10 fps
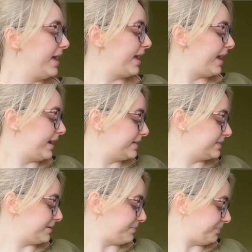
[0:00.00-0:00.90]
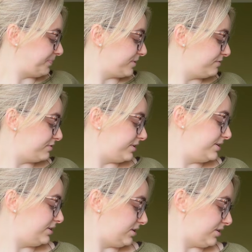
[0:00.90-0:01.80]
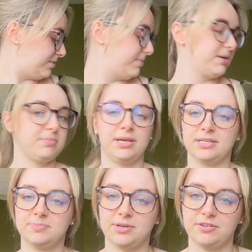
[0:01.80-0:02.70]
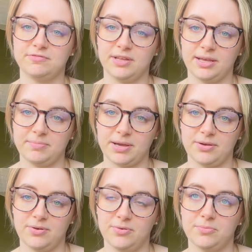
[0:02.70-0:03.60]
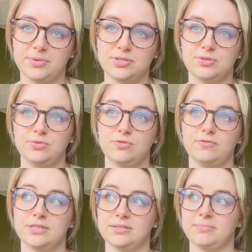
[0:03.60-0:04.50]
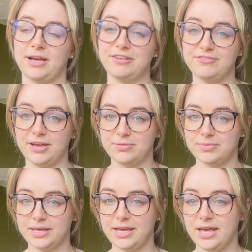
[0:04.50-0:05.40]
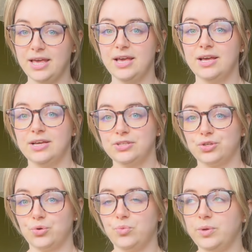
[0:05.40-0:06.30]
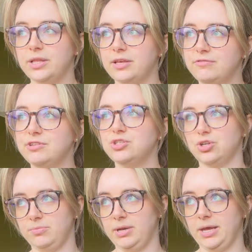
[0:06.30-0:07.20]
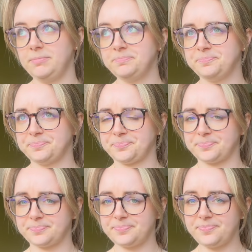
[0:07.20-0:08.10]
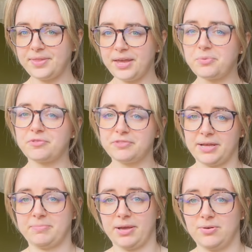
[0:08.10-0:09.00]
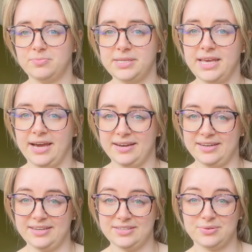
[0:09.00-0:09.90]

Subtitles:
And for Easter, me and my husband are flying back home to visit my family. So we live in Germany and we're flying back home to Canada.